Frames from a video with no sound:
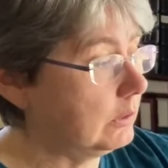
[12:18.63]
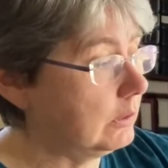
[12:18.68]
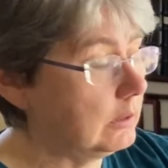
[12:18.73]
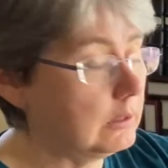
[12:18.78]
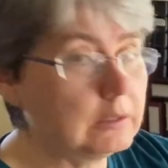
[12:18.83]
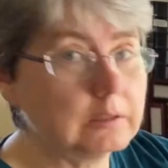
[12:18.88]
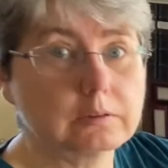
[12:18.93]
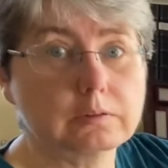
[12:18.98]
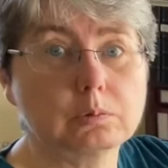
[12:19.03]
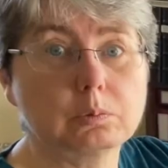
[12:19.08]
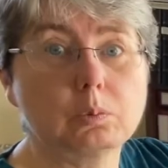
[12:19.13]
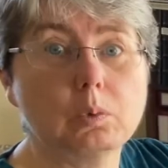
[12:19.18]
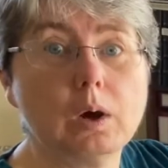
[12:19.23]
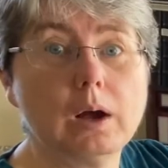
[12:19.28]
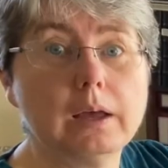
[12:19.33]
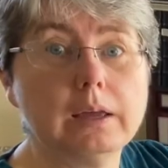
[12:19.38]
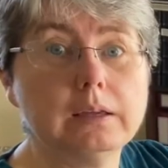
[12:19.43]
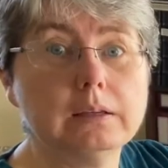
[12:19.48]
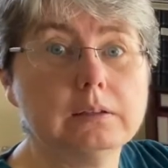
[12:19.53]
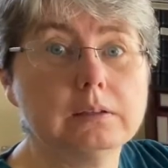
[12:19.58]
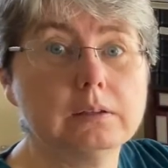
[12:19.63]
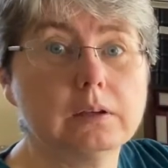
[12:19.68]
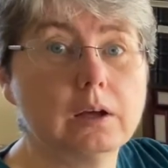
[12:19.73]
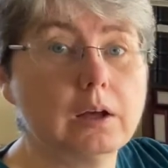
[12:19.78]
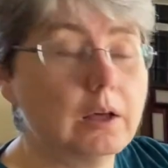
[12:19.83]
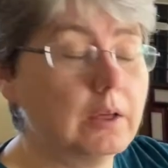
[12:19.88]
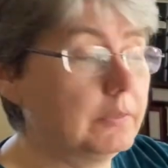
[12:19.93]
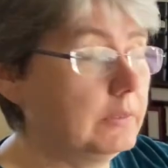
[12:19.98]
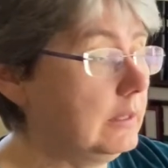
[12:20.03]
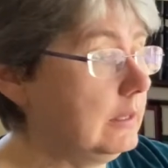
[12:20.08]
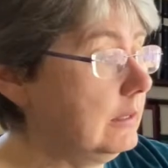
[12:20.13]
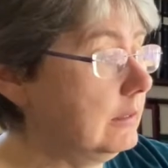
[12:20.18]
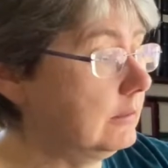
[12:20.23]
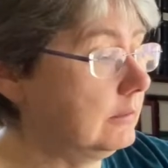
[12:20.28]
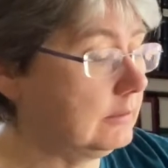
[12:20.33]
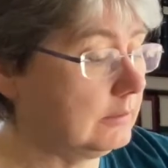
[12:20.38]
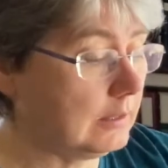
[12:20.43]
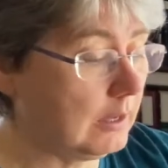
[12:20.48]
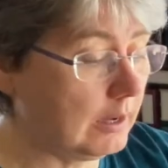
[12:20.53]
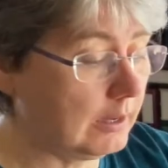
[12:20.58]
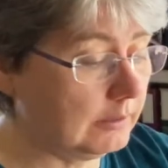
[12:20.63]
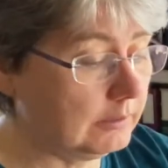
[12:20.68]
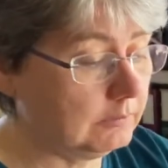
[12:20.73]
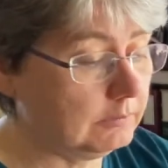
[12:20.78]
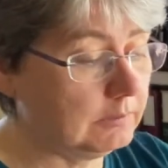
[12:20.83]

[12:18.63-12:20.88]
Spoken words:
it's white on the inside of